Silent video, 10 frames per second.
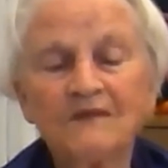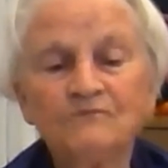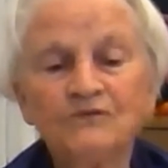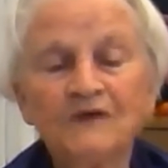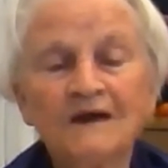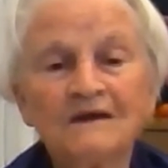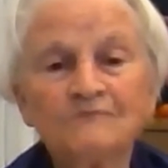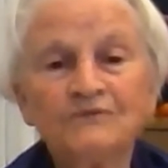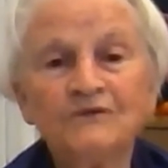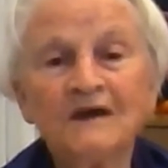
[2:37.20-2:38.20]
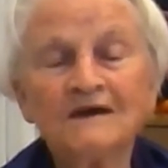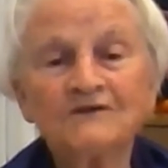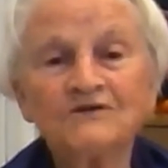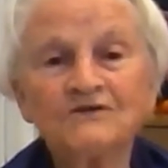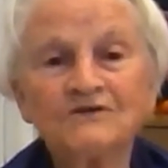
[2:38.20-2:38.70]
Prunella
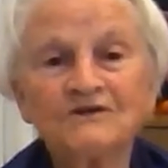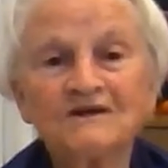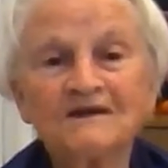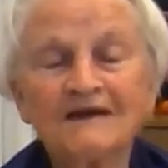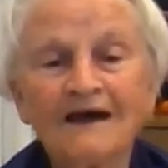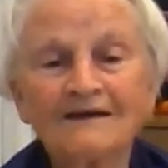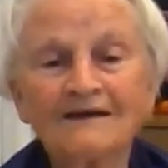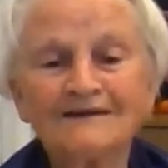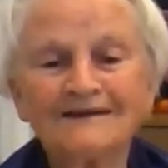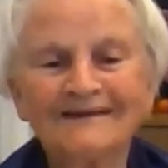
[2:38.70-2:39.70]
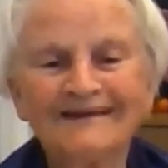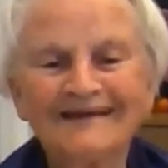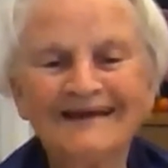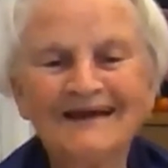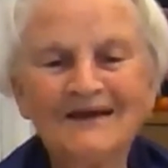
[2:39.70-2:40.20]
Stack's
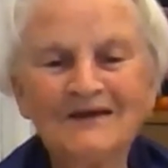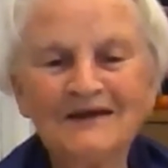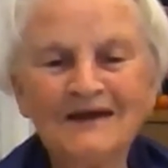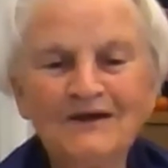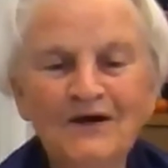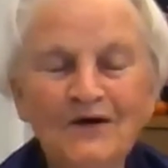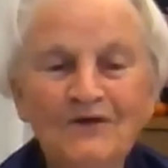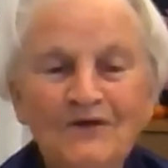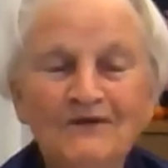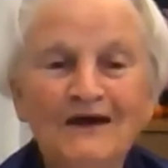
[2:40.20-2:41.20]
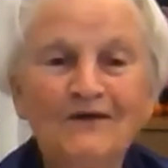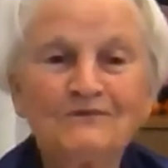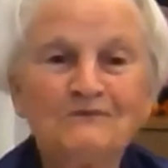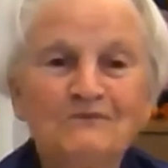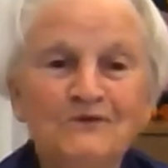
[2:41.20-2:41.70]
League for Health
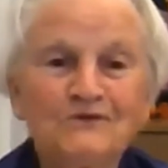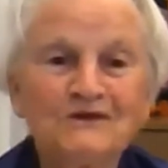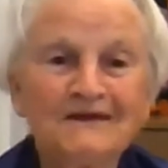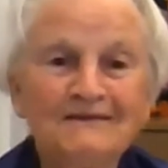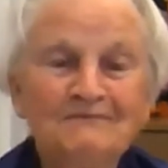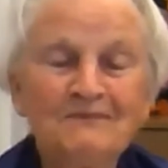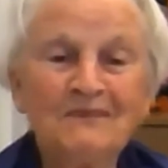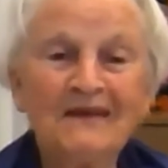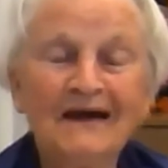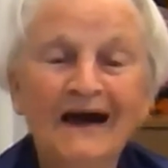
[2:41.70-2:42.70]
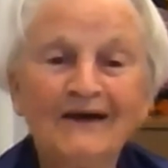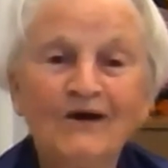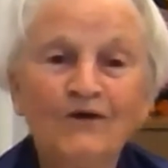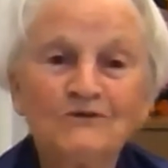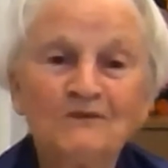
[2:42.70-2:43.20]
and Beauty. I
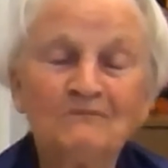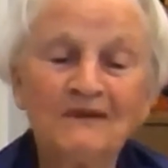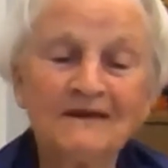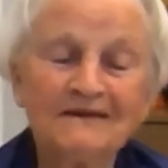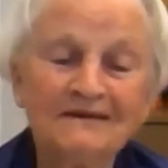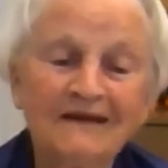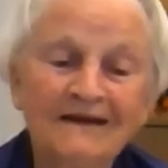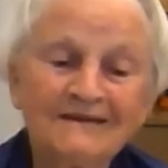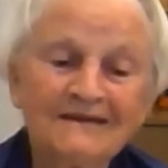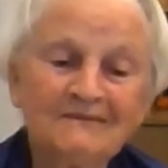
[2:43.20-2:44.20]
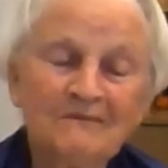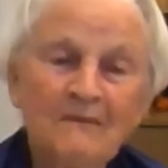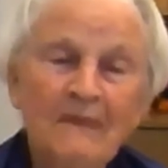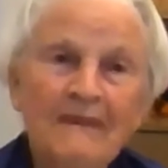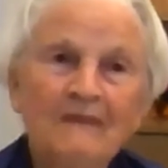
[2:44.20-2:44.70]
contemplated that,
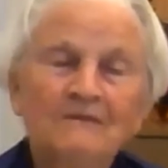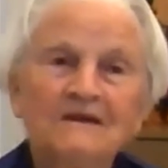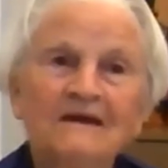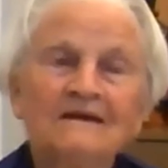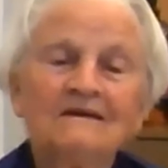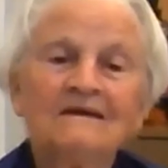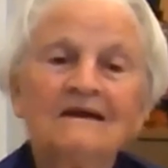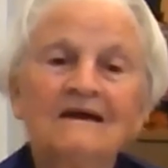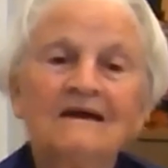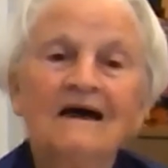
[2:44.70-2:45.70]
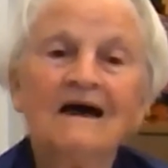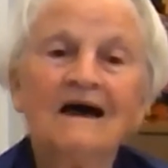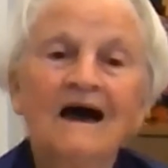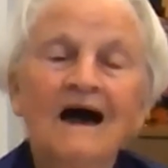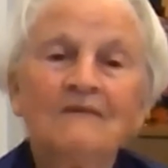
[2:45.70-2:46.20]
but then
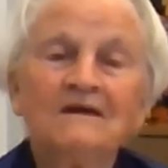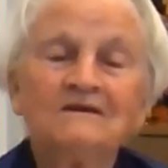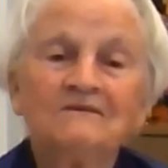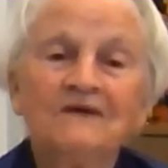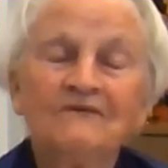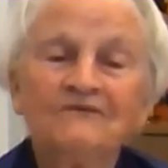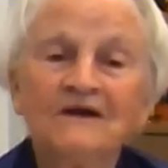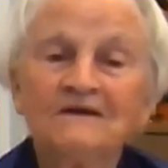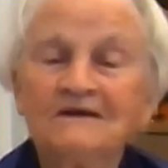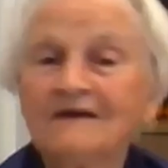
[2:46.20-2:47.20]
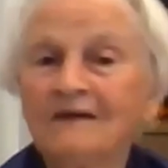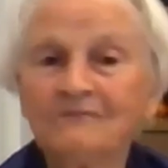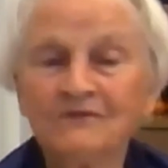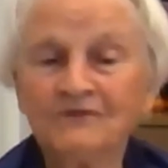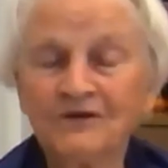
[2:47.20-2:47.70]
I met a friend up
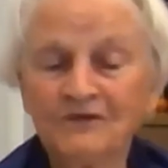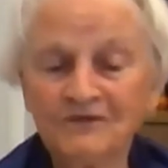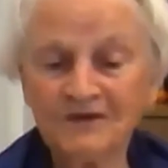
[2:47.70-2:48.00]
the road